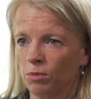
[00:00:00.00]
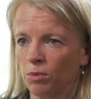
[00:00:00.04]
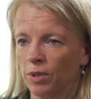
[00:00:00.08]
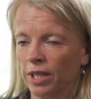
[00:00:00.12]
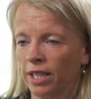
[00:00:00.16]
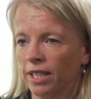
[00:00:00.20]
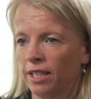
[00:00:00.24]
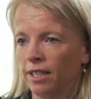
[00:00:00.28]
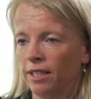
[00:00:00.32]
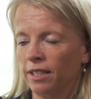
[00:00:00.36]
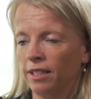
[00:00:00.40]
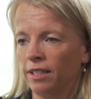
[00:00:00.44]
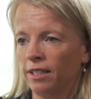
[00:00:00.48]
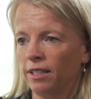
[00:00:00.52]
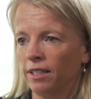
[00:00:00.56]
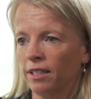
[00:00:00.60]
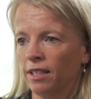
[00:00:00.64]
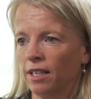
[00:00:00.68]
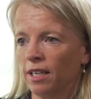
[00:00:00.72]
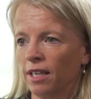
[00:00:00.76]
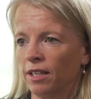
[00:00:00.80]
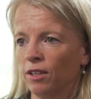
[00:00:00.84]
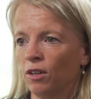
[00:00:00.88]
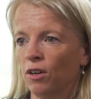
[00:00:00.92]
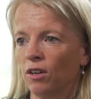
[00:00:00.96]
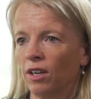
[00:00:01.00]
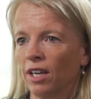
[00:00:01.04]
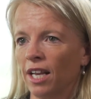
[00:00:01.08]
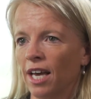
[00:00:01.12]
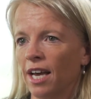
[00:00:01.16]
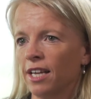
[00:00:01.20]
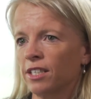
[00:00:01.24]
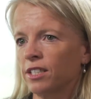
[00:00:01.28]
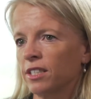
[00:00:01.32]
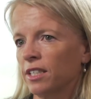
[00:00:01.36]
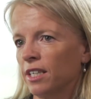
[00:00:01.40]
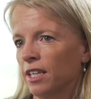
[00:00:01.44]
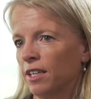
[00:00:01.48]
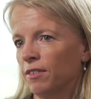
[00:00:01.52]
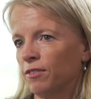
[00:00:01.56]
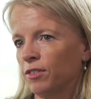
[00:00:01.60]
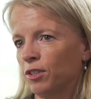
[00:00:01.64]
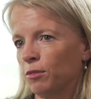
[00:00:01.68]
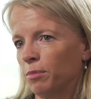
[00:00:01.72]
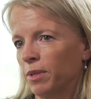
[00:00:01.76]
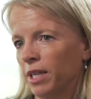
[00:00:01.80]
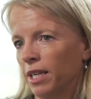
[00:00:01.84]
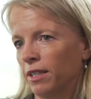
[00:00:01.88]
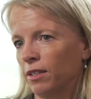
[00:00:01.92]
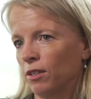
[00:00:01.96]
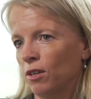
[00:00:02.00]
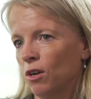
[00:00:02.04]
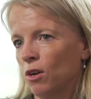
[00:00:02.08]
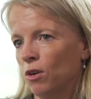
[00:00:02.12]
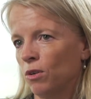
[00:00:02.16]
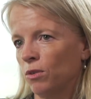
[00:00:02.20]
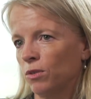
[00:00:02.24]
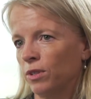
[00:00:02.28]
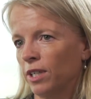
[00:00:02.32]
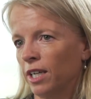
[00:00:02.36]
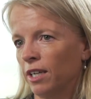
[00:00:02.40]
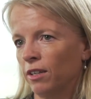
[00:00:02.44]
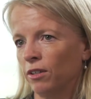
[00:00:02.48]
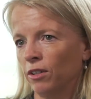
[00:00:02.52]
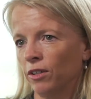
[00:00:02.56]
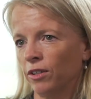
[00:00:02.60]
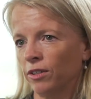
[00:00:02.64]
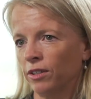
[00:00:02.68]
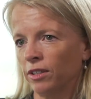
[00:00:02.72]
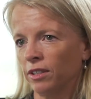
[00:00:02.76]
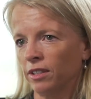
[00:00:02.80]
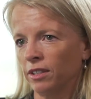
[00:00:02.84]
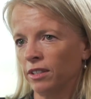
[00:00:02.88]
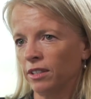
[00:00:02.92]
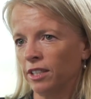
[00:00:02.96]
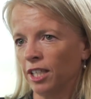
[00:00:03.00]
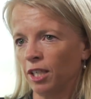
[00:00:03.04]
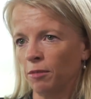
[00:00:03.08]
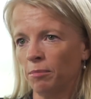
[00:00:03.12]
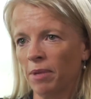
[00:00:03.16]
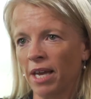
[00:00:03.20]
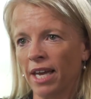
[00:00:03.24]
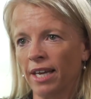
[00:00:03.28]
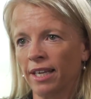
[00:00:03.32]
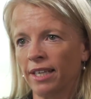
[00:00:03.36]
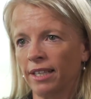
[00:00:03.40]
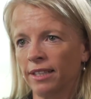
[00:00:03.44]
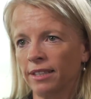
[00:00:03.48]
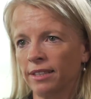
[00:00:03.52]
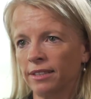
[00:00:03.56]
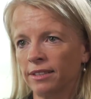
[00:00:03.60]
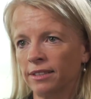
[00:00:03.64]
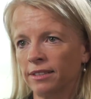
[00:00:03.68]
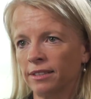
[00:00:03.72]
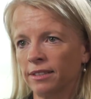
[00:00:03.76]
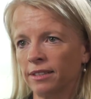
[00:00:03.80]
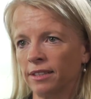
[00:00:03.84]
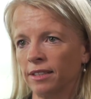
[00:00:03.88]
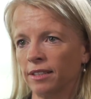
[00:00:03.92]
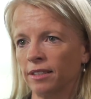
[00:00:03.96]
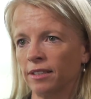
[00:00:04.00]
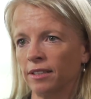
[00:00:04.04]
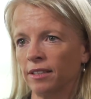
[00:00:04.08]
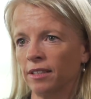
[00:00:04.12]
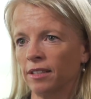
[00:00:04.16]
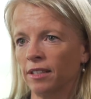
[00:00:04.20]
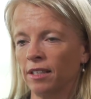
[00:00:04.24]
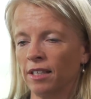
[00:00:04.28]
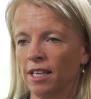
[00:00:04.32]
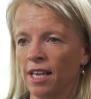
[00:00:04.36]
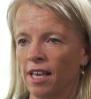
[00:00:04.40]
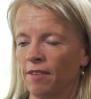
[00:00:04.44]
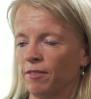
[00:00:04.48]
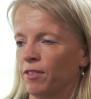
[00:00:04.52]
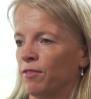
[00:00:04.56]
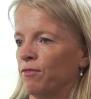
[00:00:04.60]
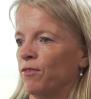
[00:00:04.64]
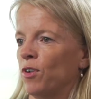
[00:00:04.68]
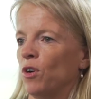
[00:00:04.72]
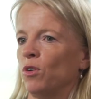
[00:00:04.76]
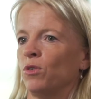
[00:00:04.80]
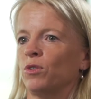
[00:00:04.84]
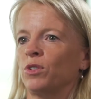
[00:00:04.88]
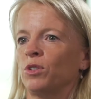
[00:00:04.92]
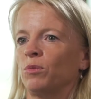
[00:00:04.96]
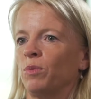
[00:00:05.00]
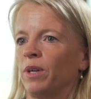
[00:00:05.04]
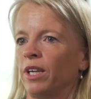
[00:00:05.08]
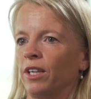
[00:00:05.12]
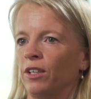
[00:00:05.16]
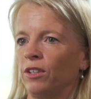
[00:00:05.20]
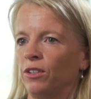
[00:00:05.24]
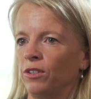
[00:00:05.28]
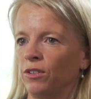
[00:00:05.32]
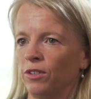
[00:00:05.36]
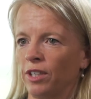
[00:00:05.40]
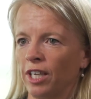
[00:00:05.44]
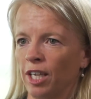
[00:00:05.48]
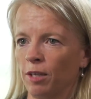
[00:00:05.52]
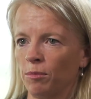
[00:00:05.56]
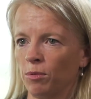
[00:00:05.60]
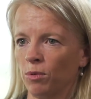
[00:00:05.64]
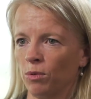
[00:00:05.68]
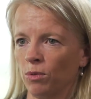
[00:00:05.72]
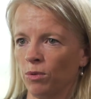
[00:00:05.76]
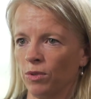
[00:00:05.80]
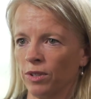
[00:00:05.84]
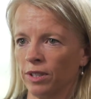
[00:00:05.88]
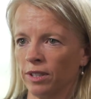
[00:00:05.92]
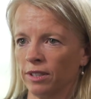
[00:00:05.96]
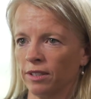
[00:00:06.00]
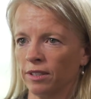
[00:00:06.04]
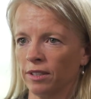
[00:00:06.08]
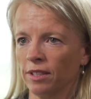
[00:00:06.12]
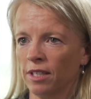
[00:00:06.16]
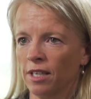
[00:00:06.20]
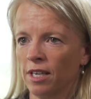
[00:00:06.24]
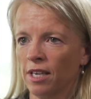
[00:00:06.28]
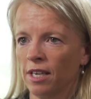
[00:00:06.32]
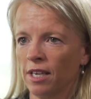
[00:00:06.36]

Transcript: We are not large enough to be able to hold our own deed packets and have a vault where you keep all the